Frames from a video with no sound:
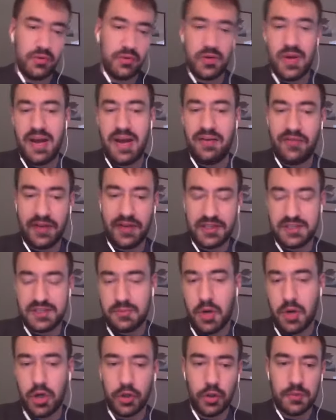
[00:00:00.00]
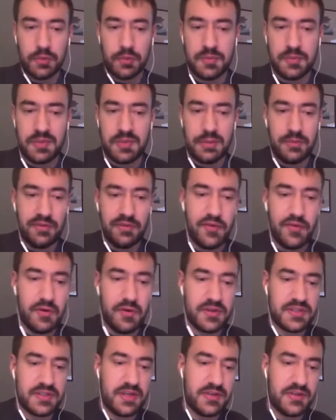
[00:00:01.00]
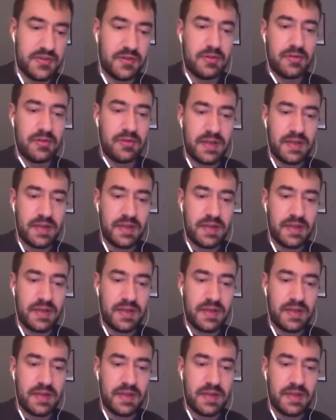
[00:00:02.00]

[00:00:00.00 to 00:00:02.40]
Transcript: where you have like small groups of people. Well, I was going to say, I was going to have